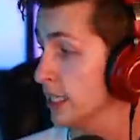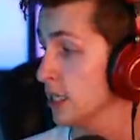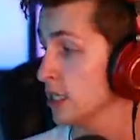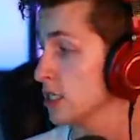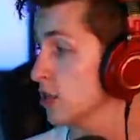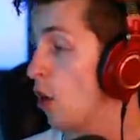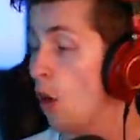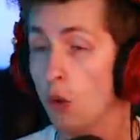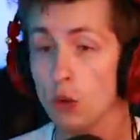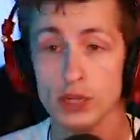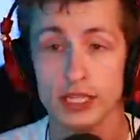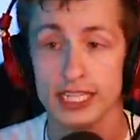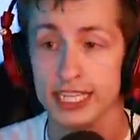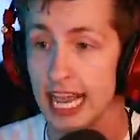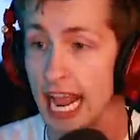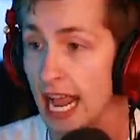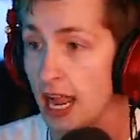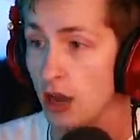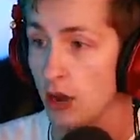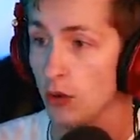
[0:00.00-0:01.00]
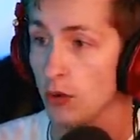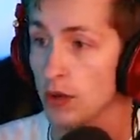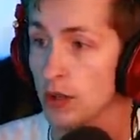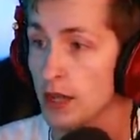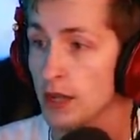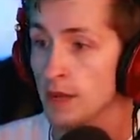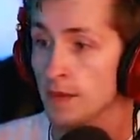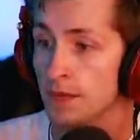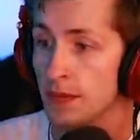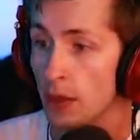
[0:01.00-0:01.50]
us. Holy cow.
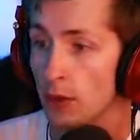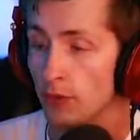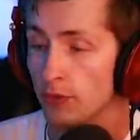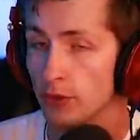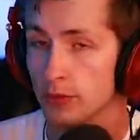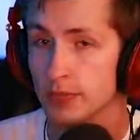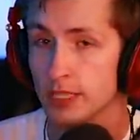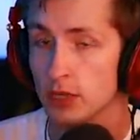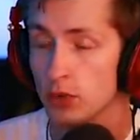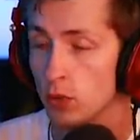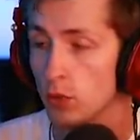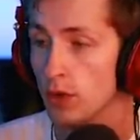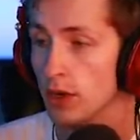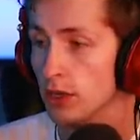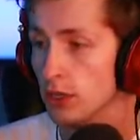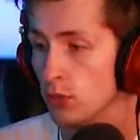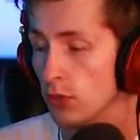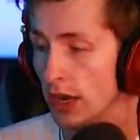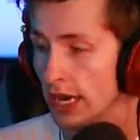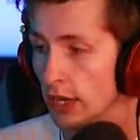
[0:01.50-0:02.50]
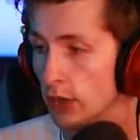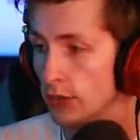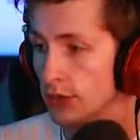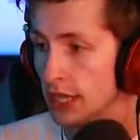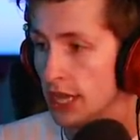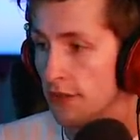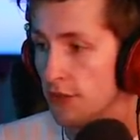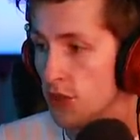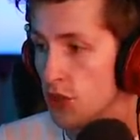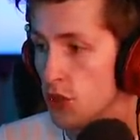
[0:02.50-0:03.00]
That one from zero. Where? Why don't they have